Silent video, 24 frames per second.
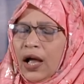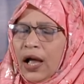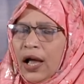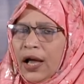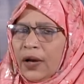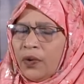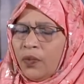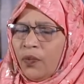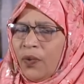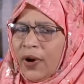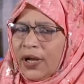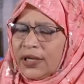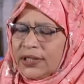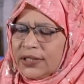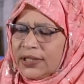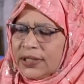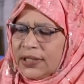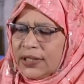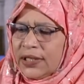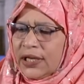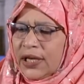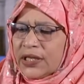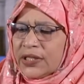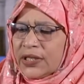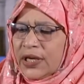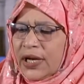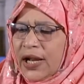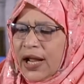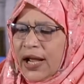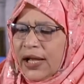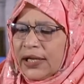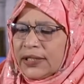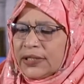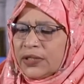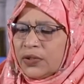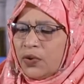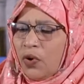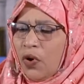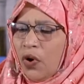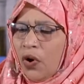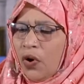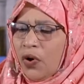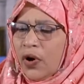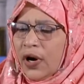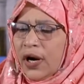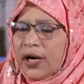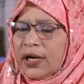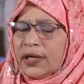And once induction has
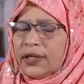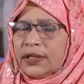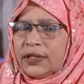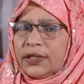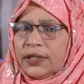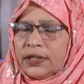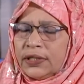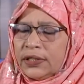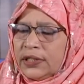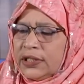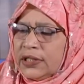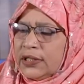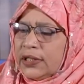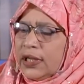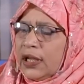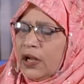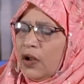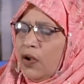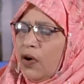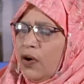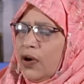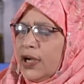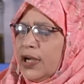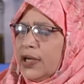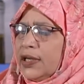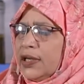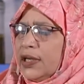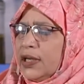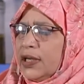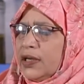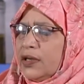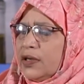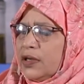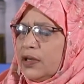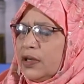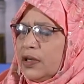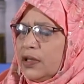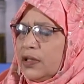occurred, this elongated